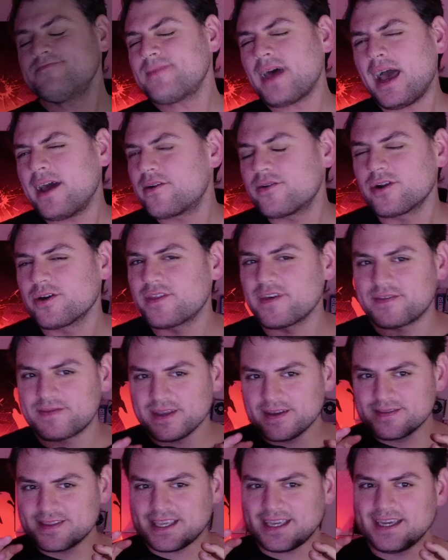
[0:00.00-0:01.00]
I don't know that
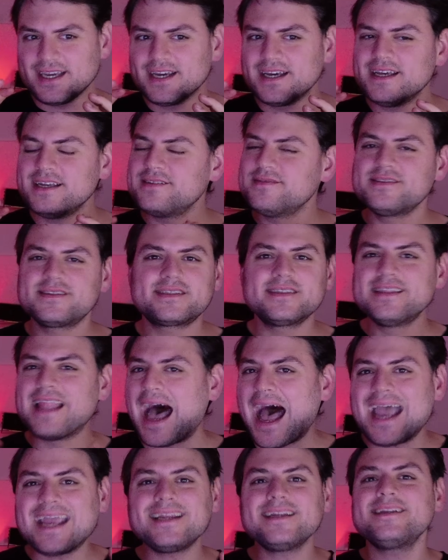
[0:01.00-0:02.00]
the
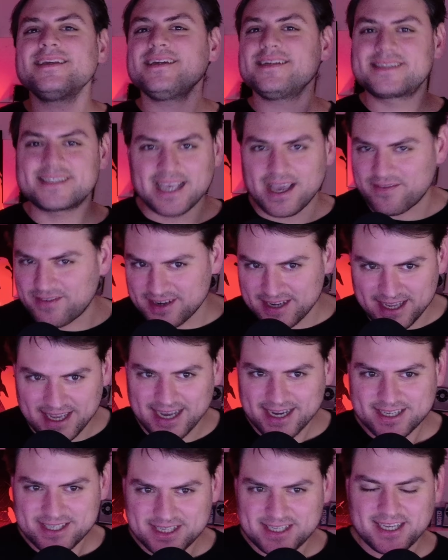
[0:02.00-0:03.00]
9070
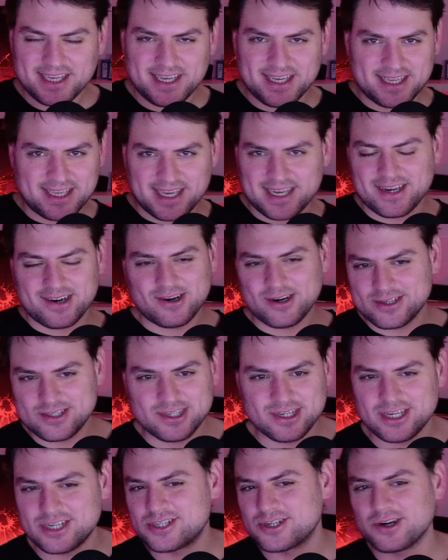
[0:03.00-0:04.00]
XT gigahertz
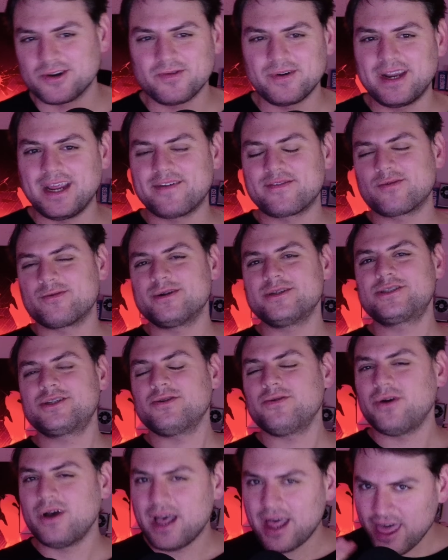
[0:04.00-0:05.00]
edition or whatever would
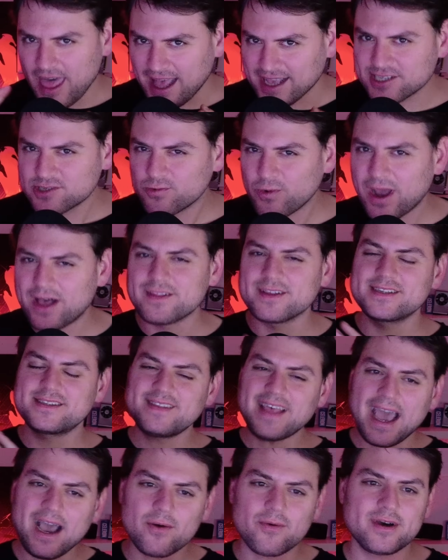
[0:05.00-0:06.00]
do as well as
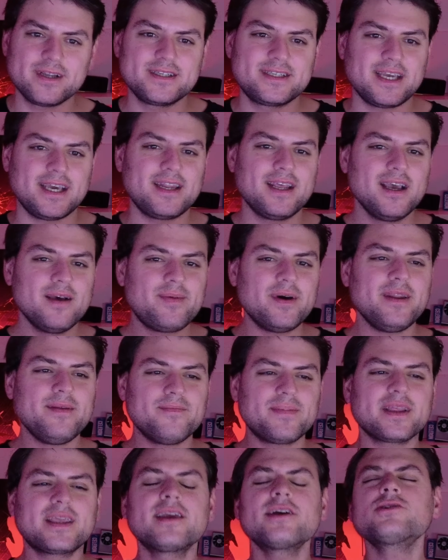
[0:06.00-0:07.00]
that one did but
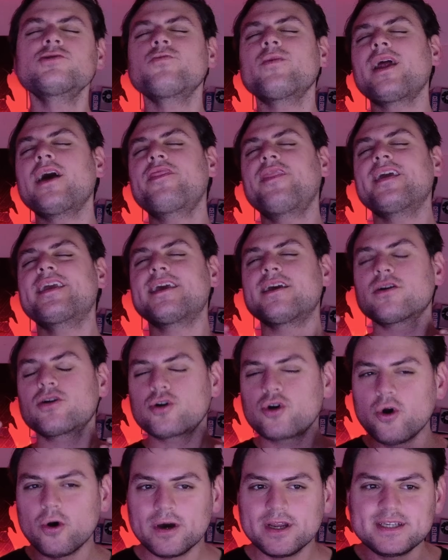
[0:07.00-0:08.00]
but here's what I think it
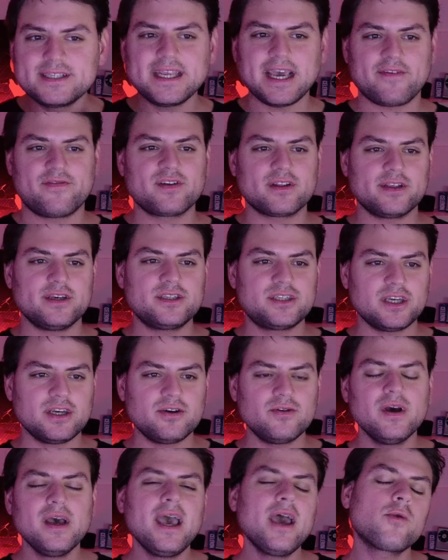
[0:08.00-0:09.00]
could definitely
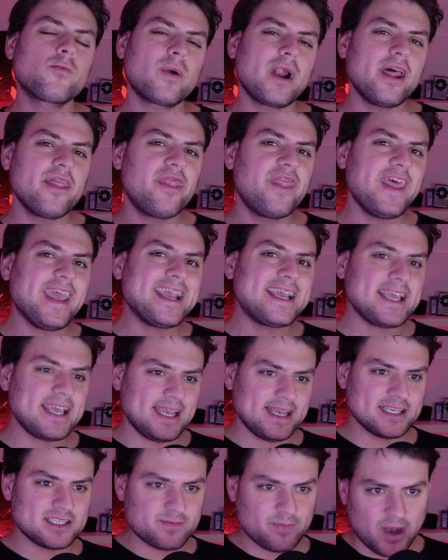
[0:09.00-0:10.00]
do and what I think
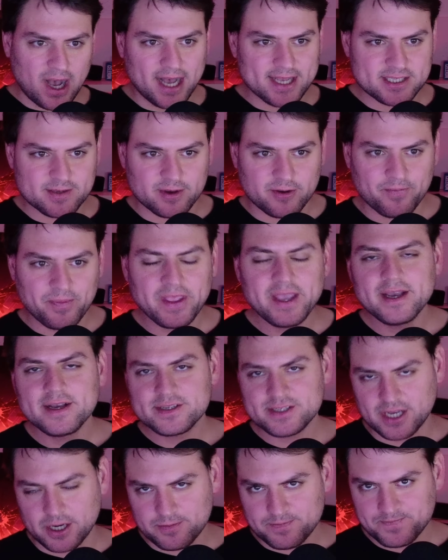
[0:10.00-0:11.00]
is possible.
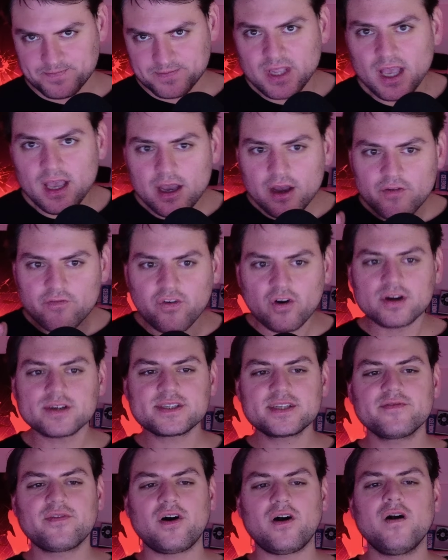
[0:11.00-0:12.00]
So
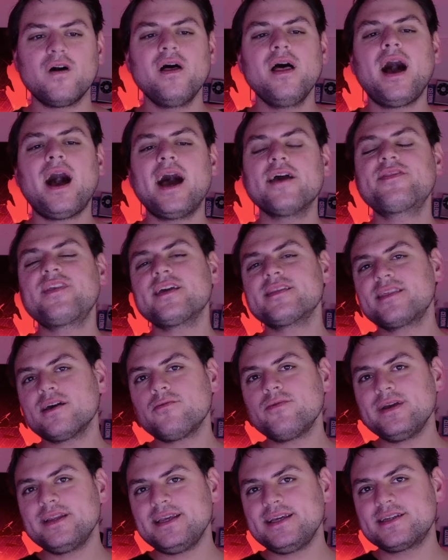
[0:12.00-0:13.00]
First of all, I think that
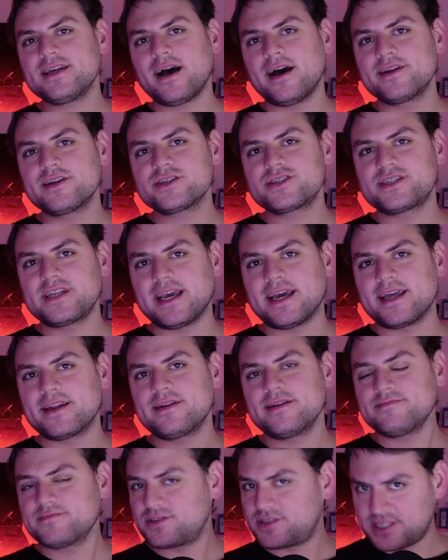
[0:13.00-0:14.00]
we need to
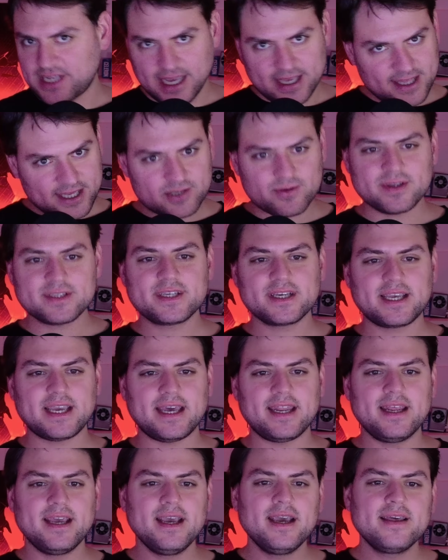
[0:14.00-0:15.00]
understand, just saying this once
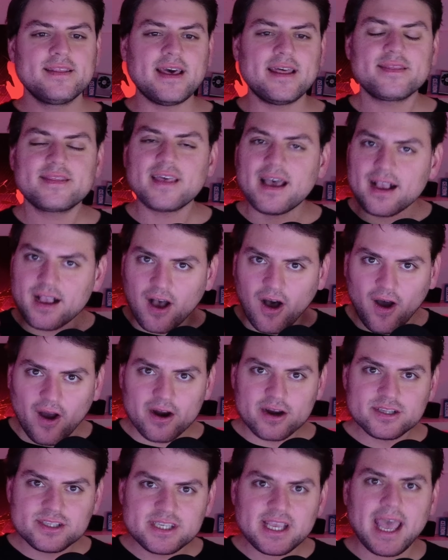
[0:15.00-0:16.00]
again, that the
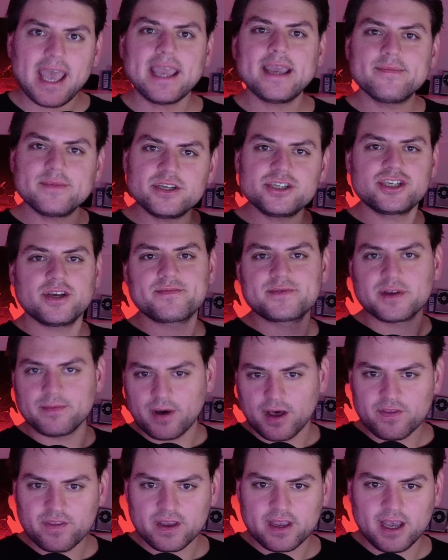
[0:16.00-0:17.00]
cards AMD shipped a
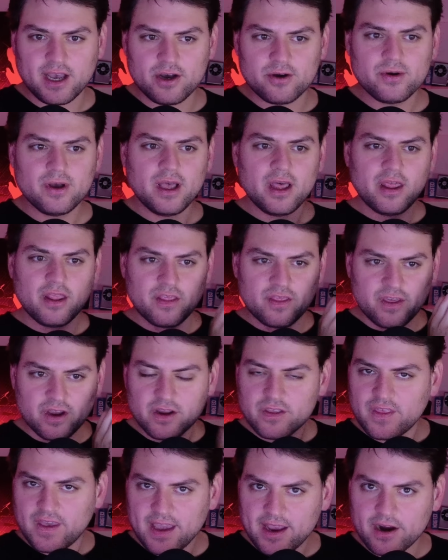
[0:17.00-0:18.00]
month ago,
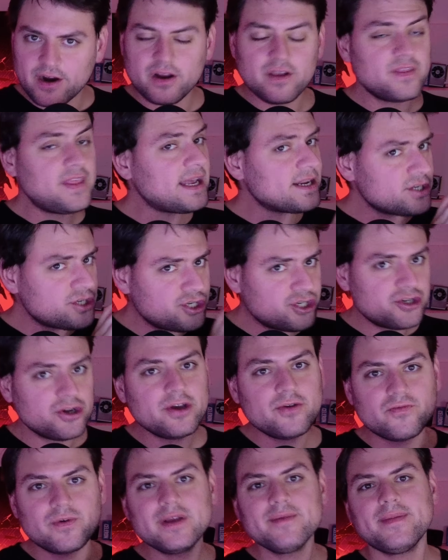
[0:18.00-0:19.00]
they're there. That
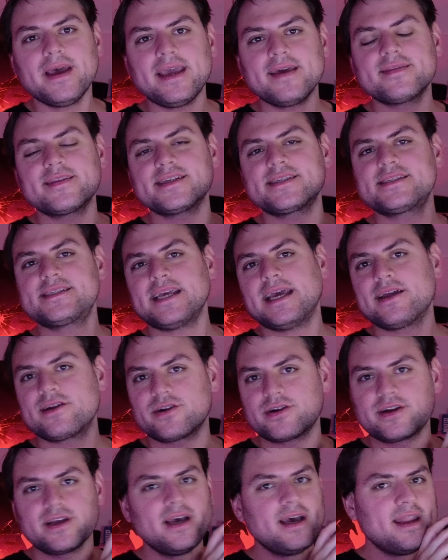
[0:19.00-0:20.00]
should remain the
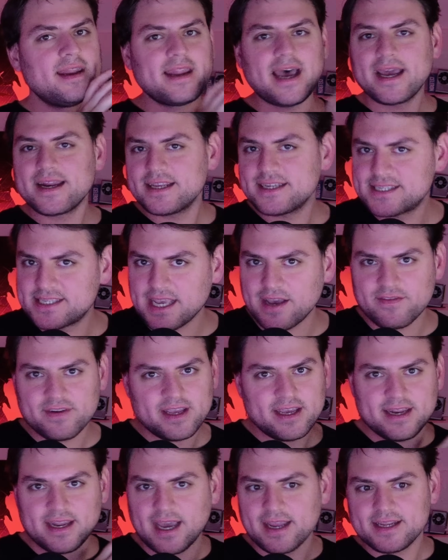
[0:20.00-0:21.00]
standard
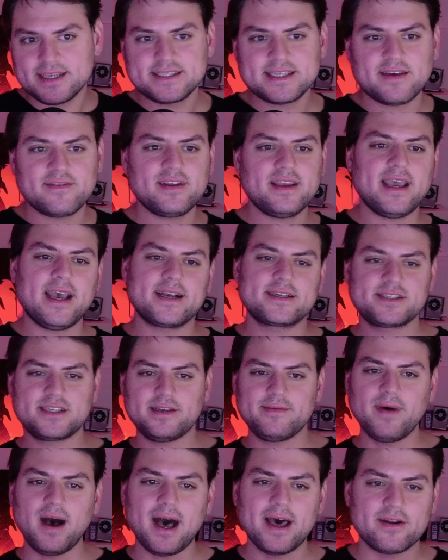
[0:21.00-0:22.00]
9070 and 9070
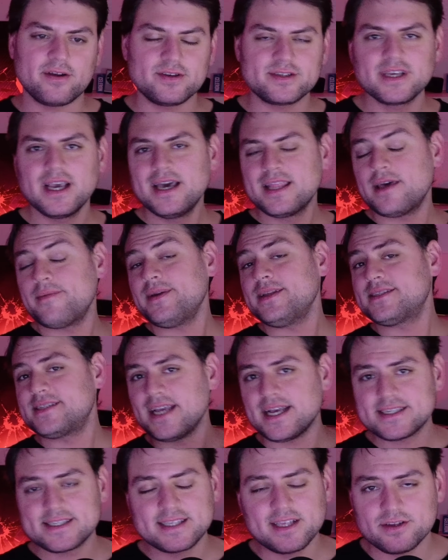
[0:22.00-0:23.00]
XT models. That means,
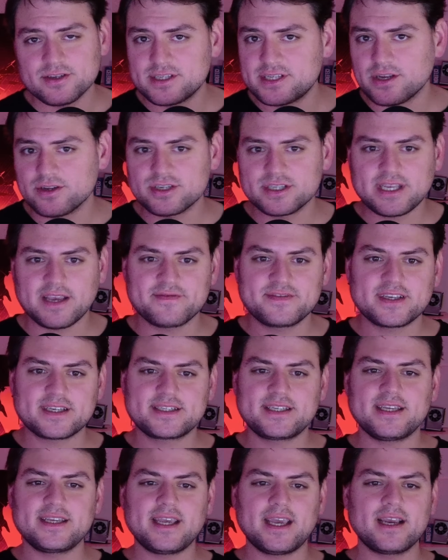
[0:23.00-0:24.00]
yes, they'll still just have
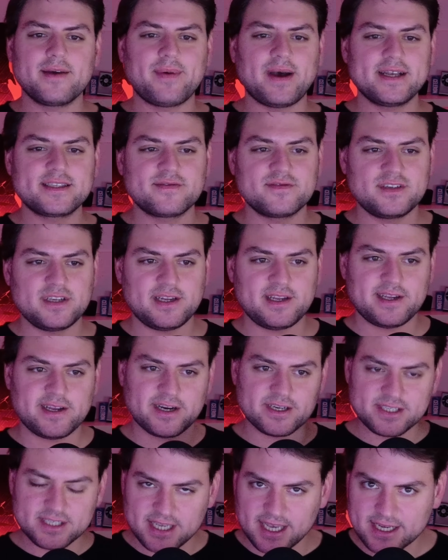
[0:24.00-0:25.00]
16 gigabytes of
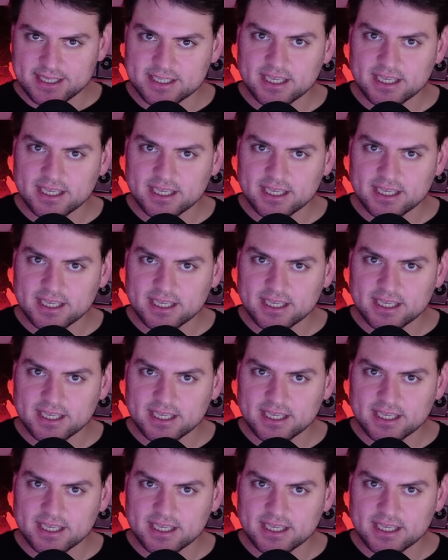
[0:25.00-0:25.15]
GDDR6.